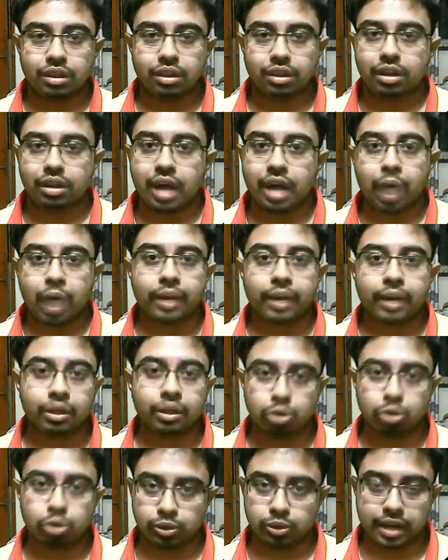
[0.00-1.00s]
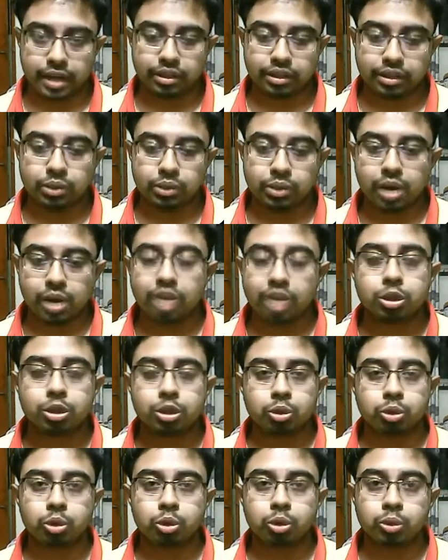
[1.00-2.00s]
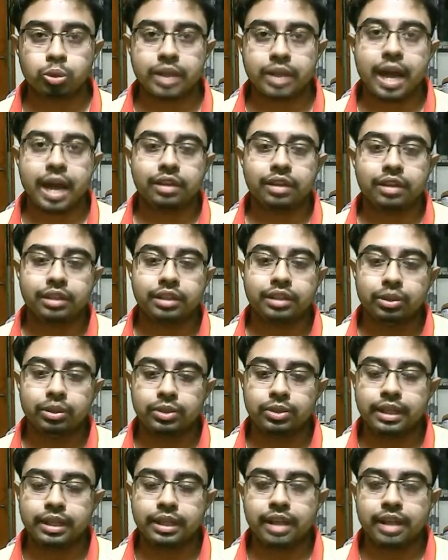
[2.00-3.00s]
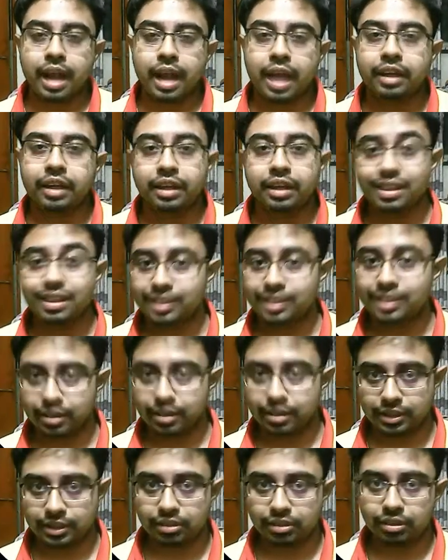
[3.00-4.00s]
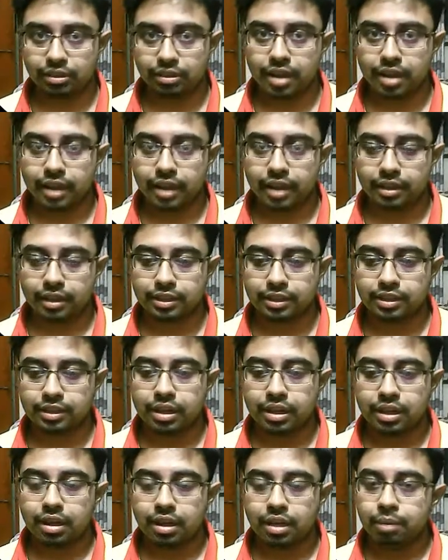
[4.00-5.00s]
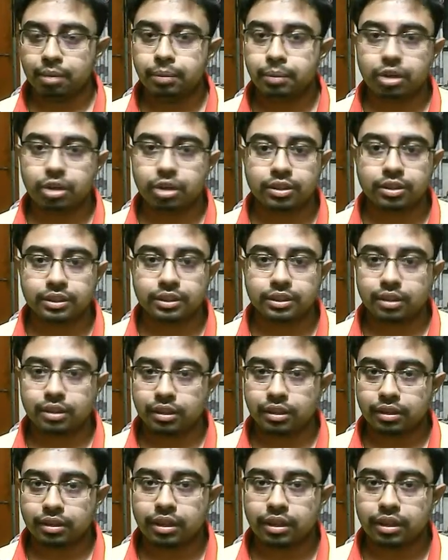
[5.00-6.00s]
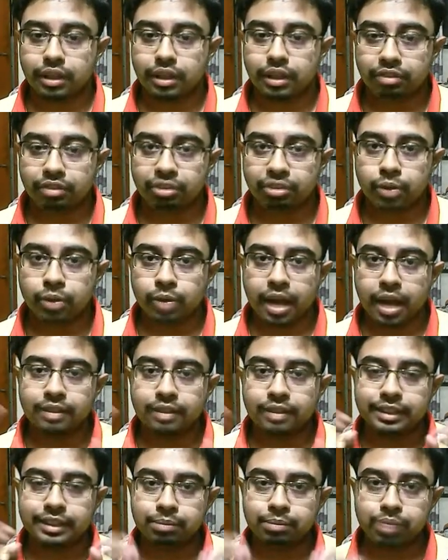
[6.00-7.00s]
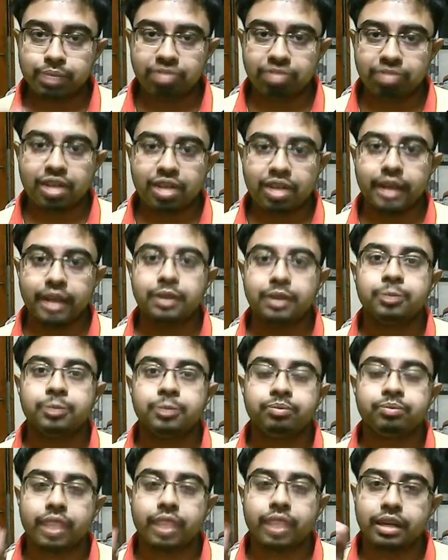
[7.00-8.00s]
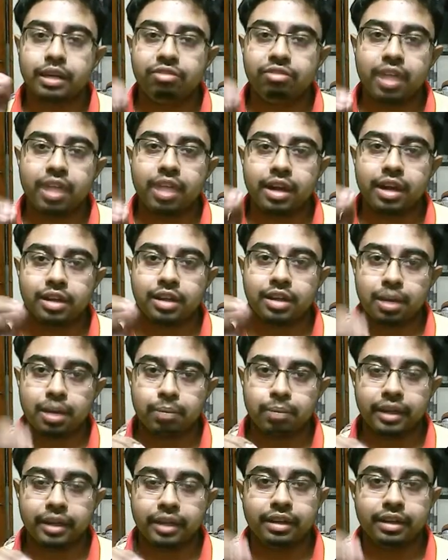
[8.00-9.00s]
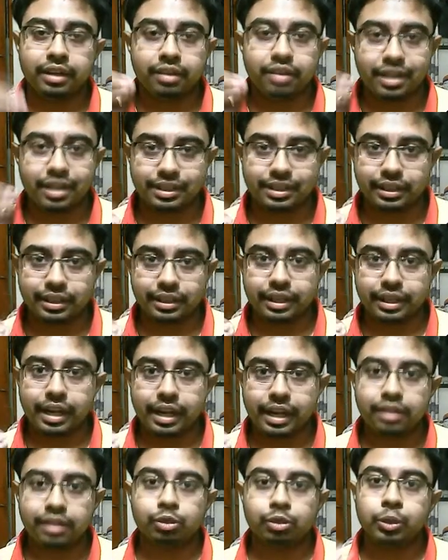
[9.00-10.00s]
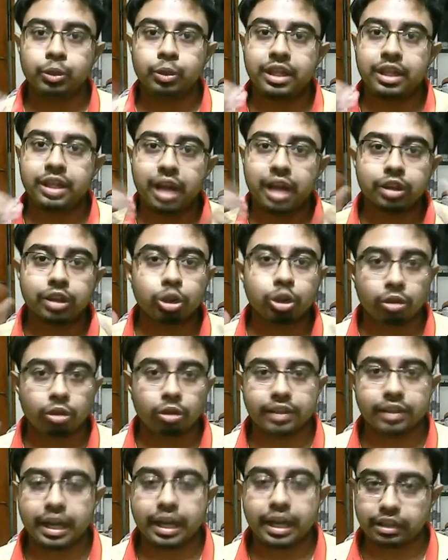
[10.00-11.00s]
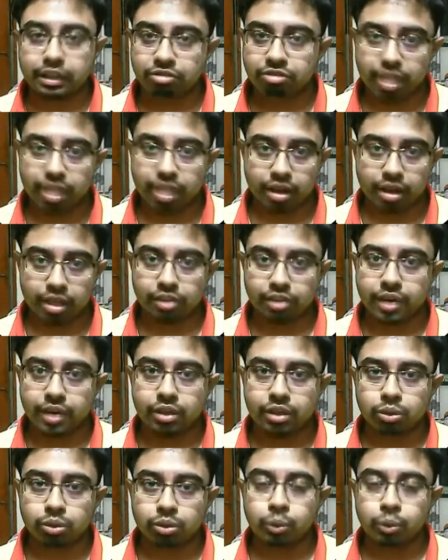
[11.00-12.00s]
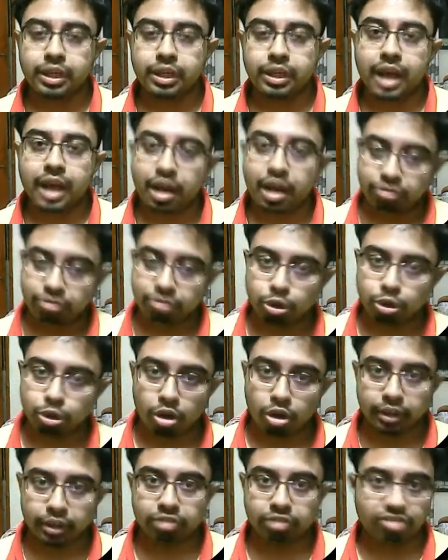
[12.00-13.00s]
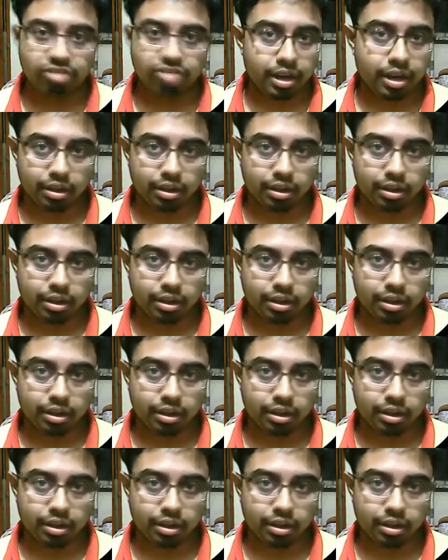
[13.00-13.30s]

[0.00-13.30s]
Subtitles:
how can you do that? You can't do that using any digits like this, because if you can simplify infinite number in digit, then we can't call that infinite, right? We have to call it finite,